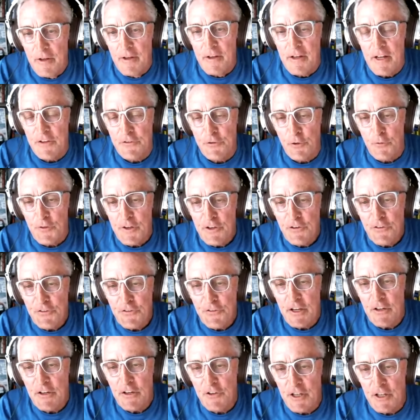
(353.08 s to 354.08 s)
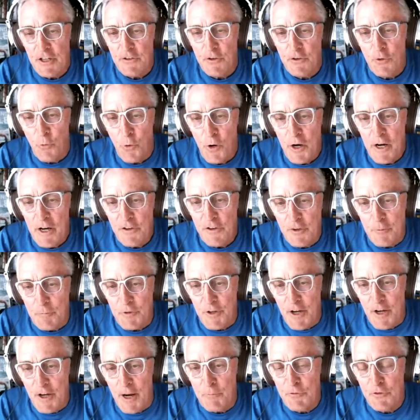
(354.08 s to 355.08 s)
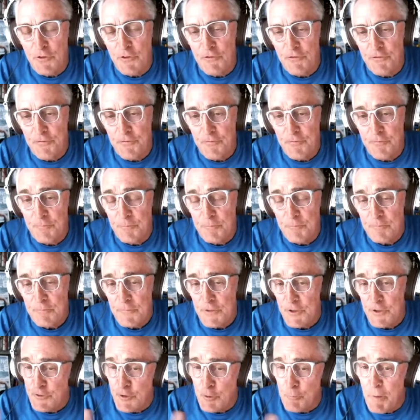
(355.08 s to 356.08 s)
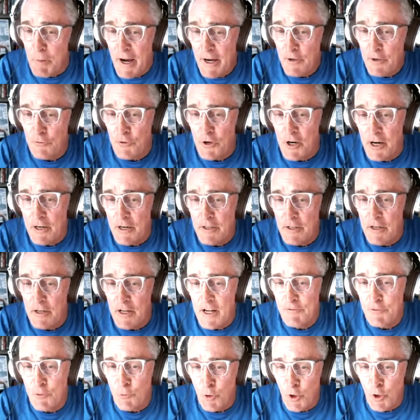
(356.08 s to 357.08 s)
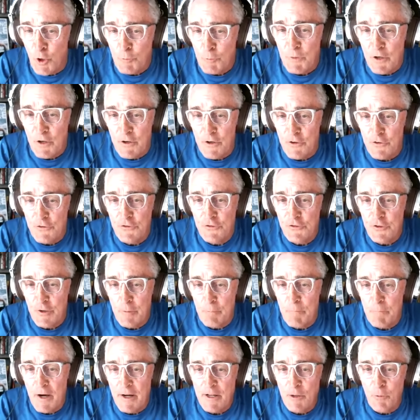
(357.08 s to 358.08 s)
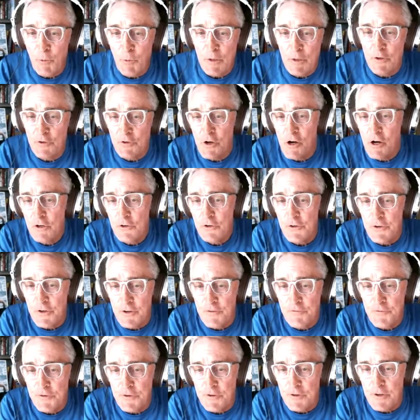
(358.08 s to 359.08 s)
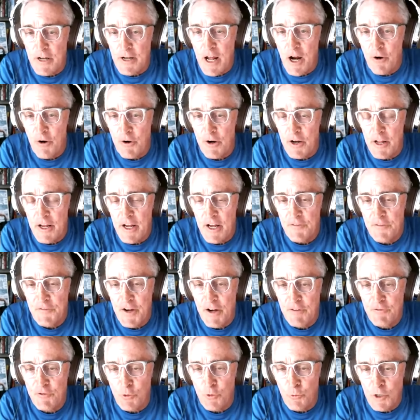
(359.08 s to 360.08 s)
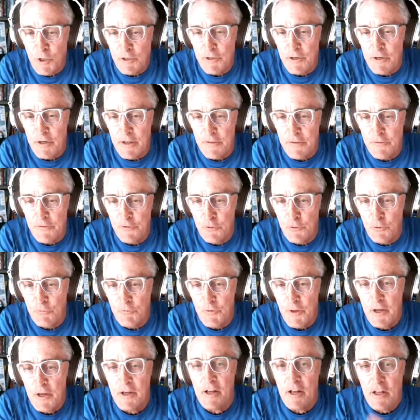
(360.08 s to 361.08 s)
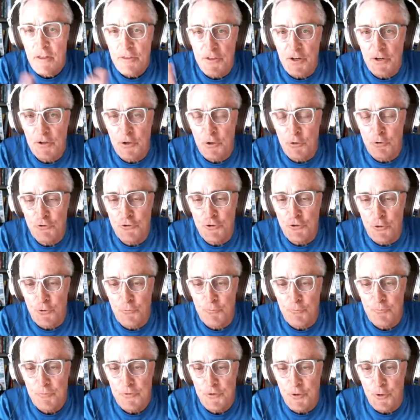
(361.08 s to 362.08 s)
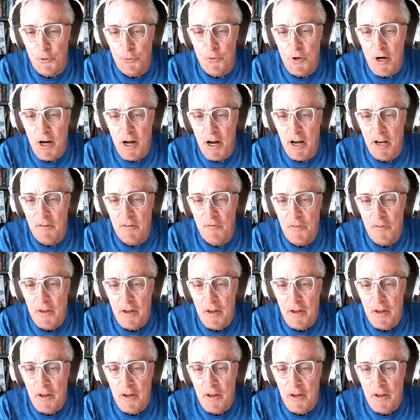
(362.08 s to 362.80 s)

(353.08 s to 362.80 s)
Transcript: And so these things get in the way sometimes of getting your bike ride in after work because somebody wanted to talk to you for an hour and a half after work today. So there goes your your ride.